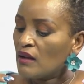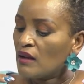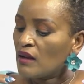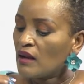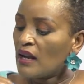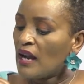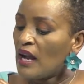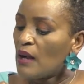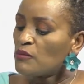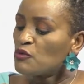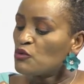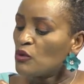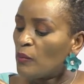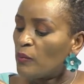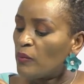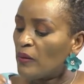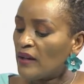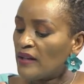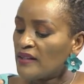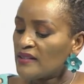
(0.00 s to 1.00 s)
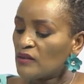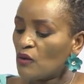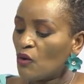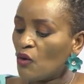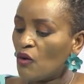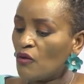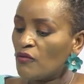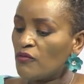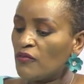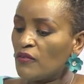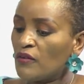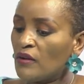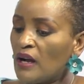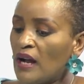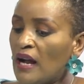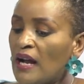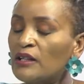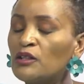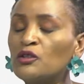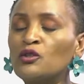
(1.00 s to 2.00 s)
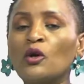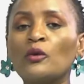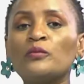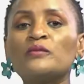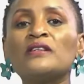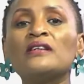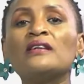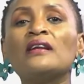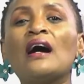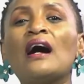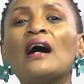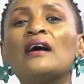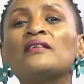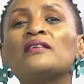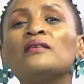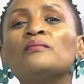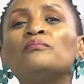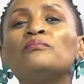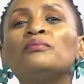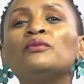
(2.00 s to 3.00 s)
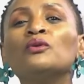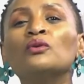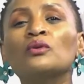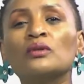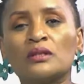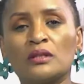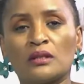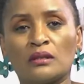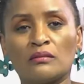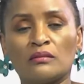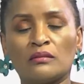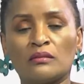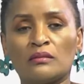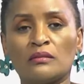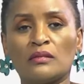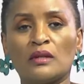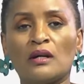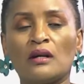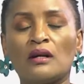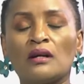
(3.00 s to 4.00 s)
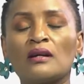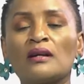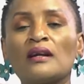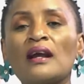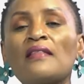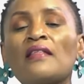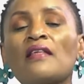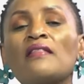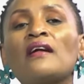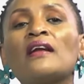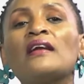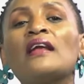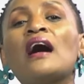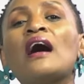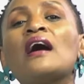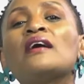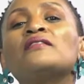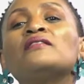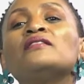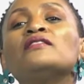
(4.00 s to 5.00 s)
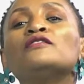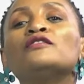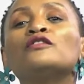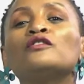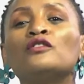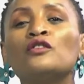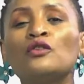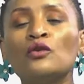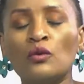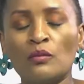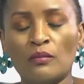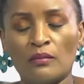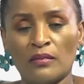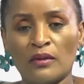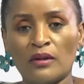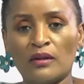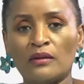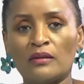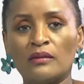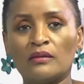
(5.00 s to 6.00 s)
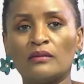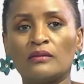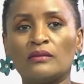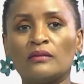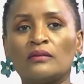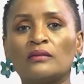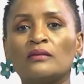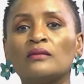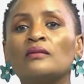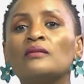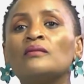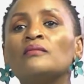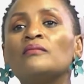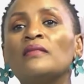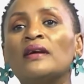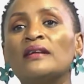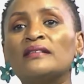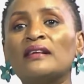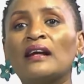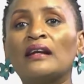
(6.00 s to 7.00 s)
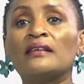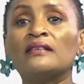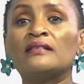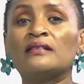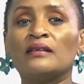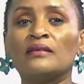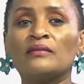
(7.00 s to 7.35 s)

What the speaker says: come to a place of adopting a rebuild rather than a resume mentality.